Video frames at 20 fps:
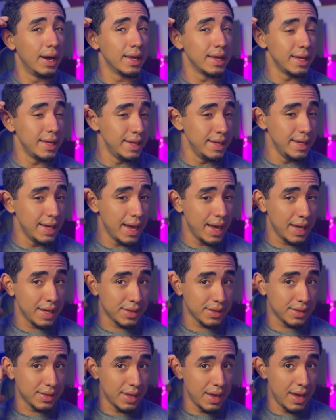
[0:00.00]

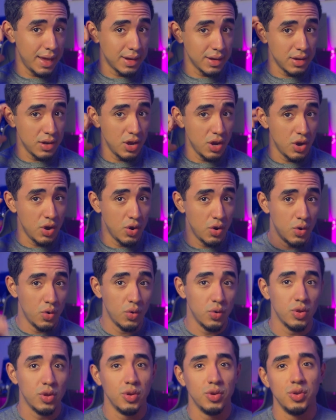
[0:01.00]
Yes and
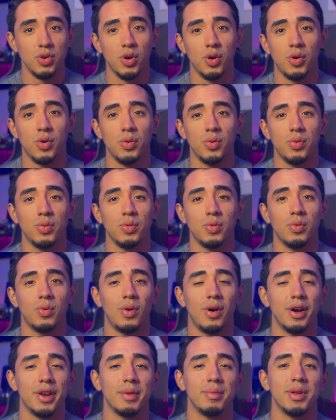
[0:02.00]
no. You don't
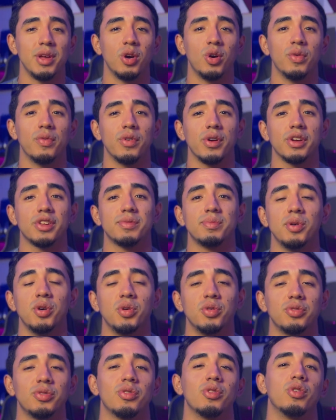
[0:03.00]
want to be
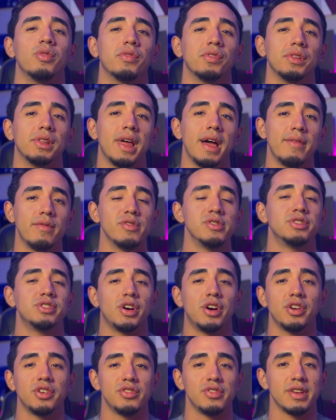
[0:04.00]
overexposed or over
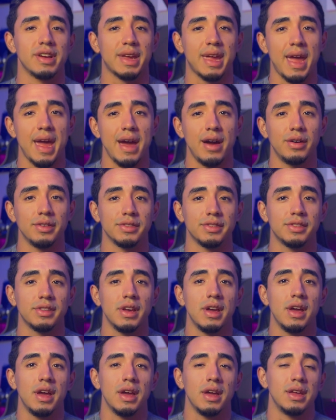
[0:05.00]
leveraged on your accounts.
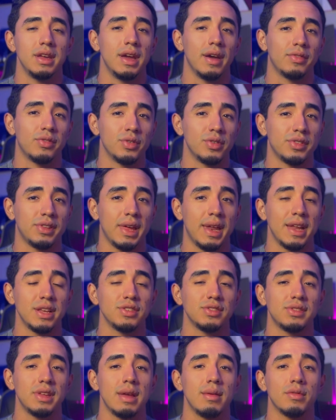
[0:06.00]
You have to understand, I
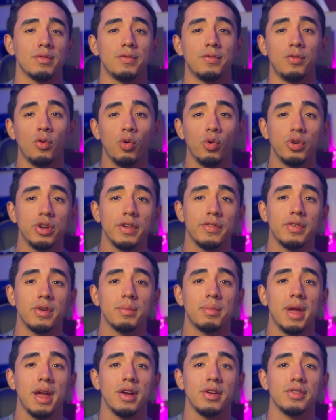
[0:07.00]
just named four
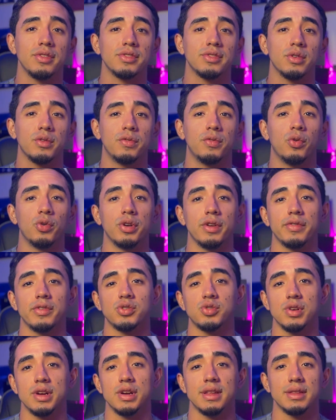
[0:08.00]
different pairs or four
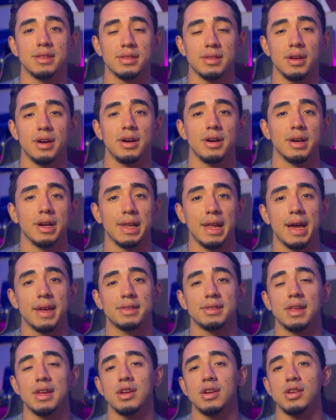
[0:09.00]
different trading
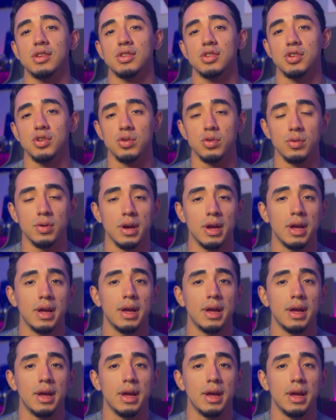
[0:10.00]
classes that you can do.